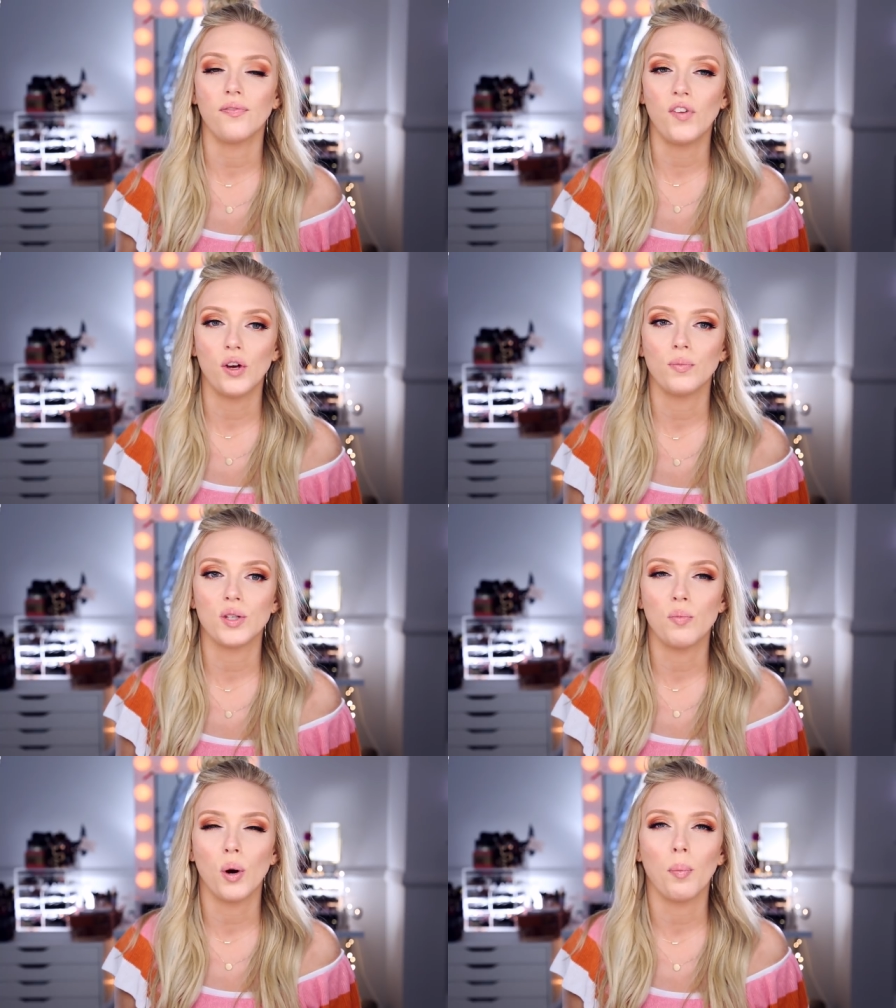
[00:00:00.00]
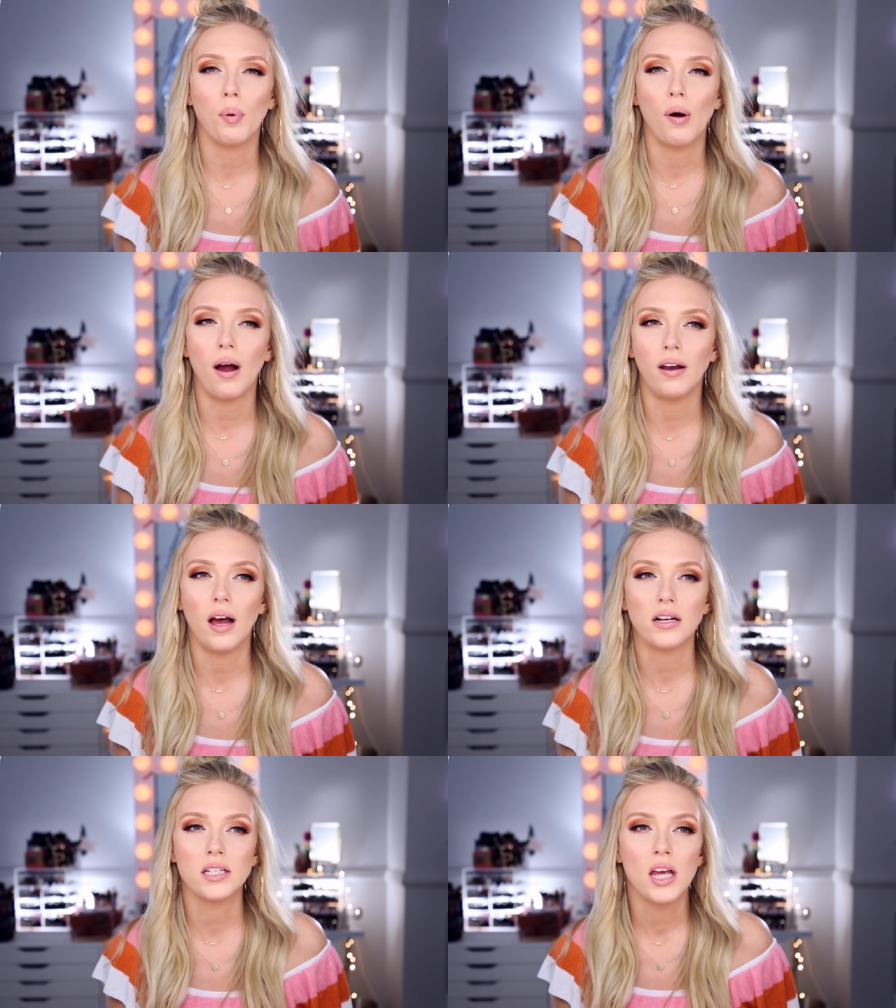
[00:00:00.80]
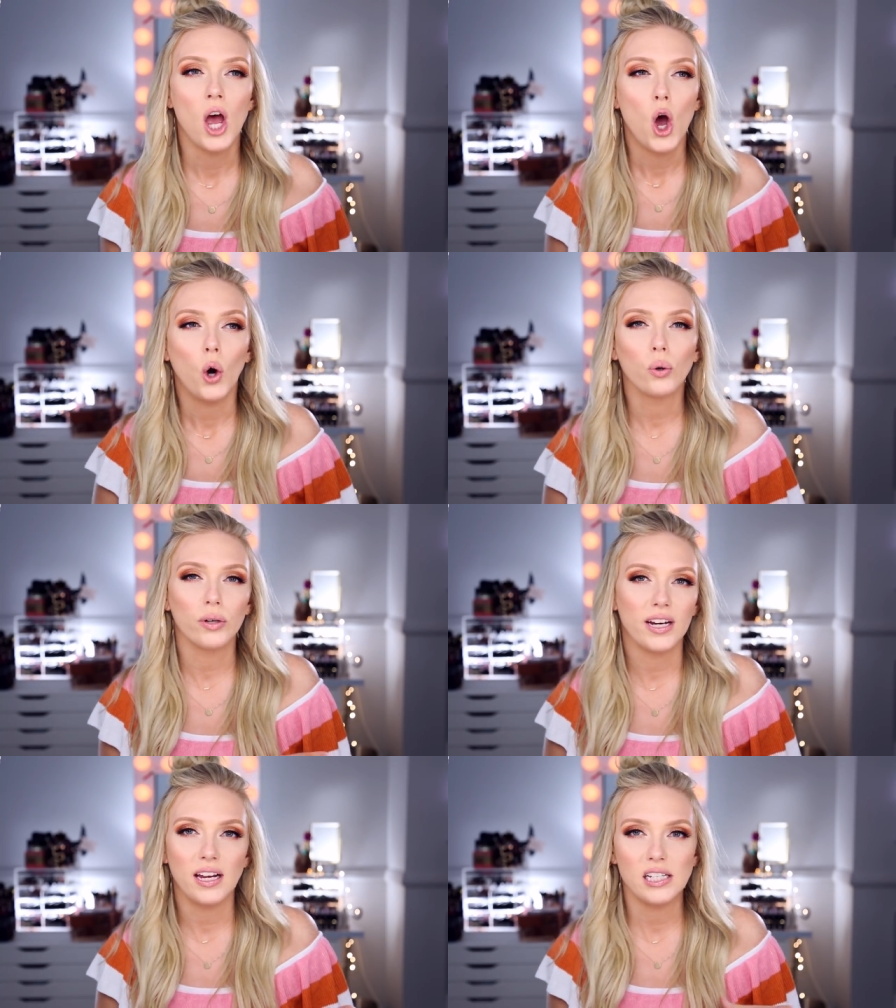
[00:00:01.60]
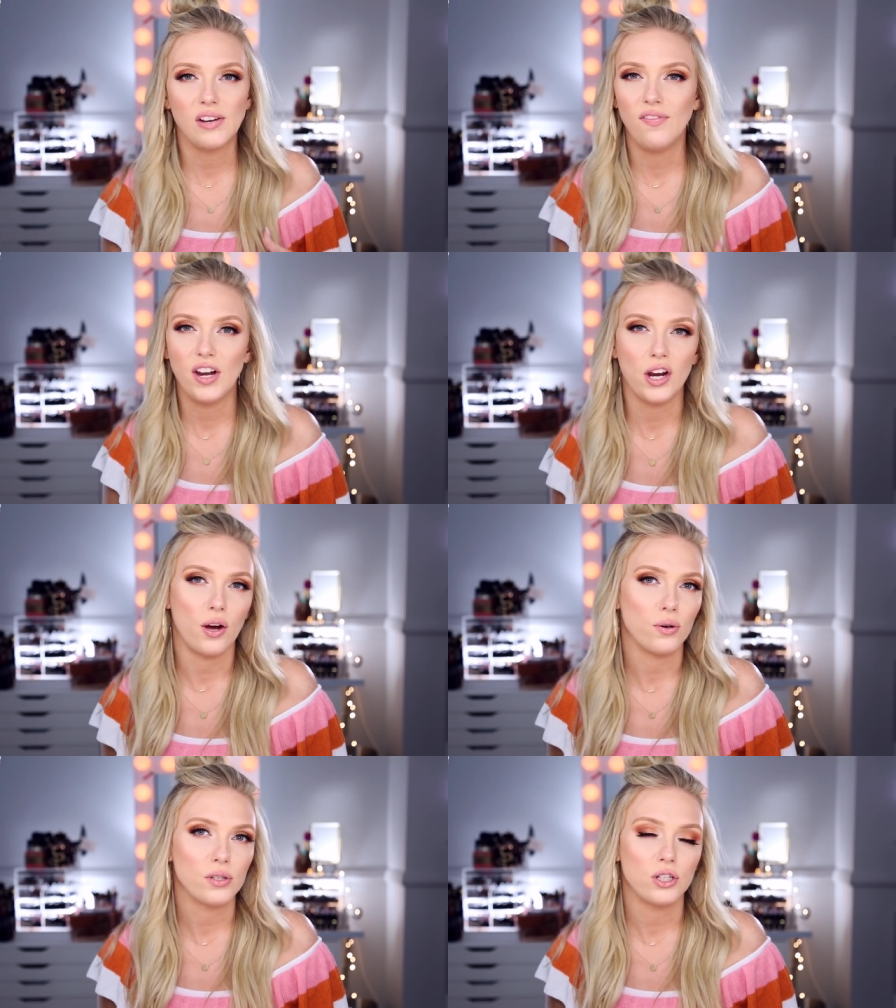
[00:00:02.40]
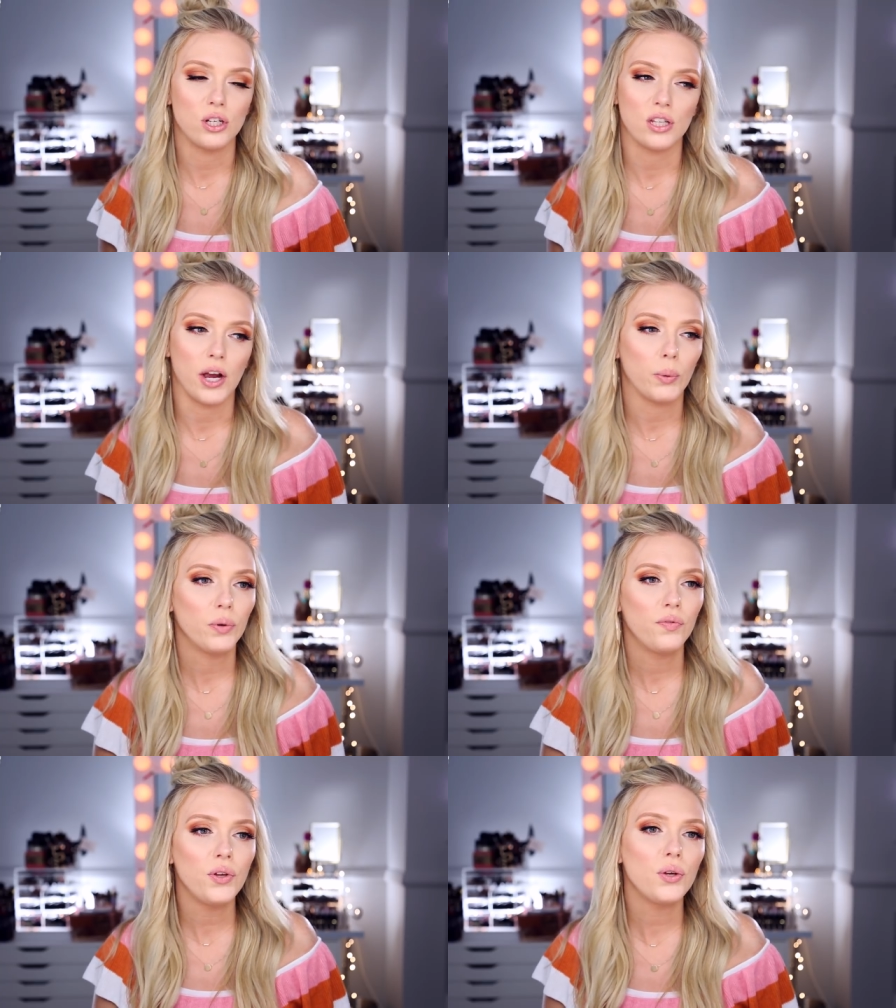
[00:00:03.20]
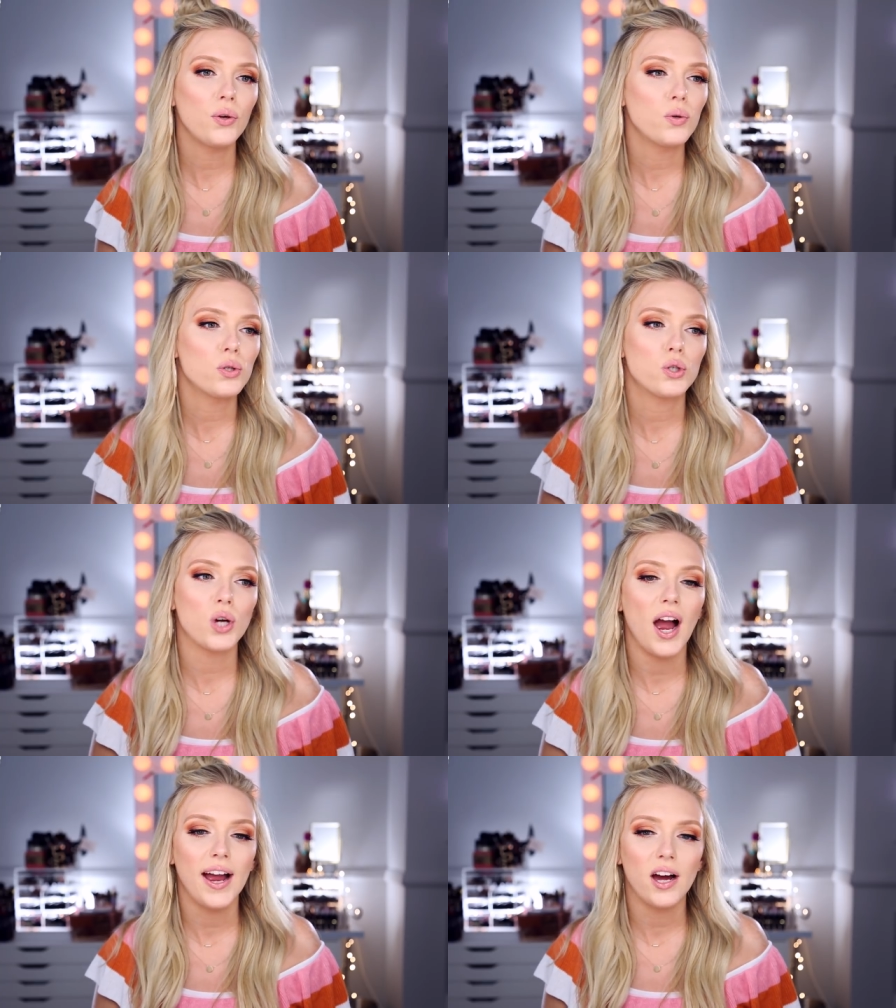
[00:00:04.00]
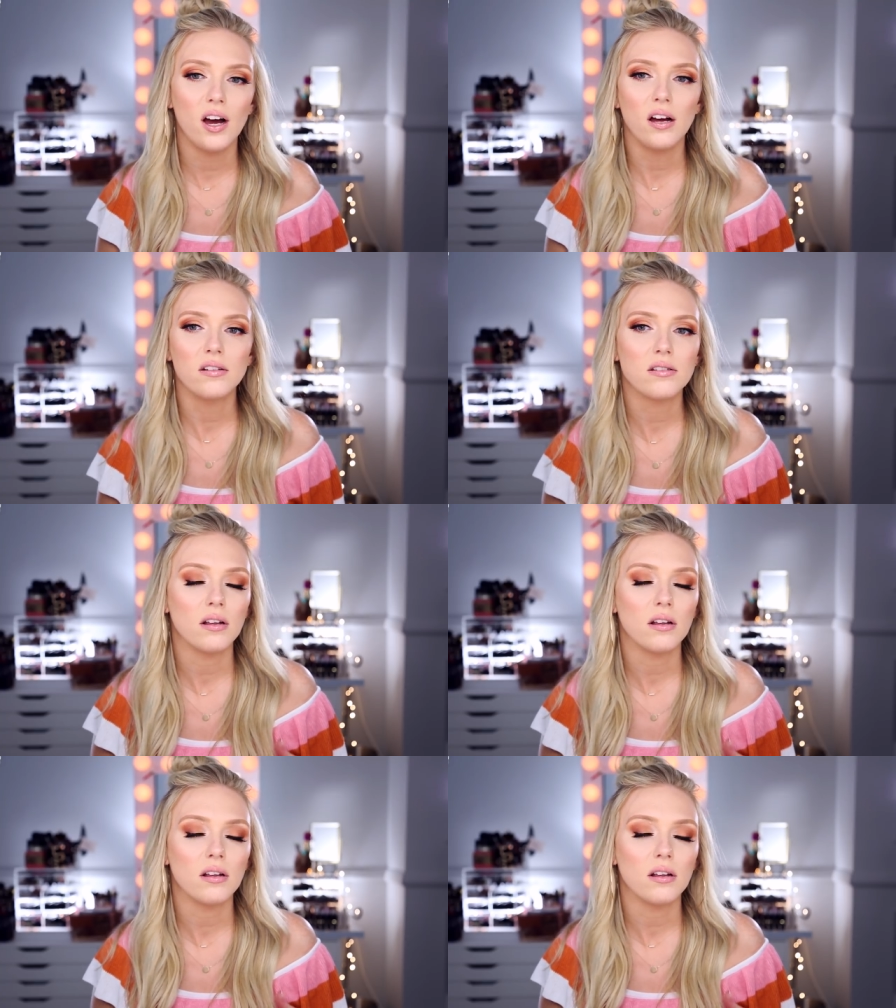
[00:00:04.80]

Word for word: film some more product oriented videos, just like reviews, try-ons,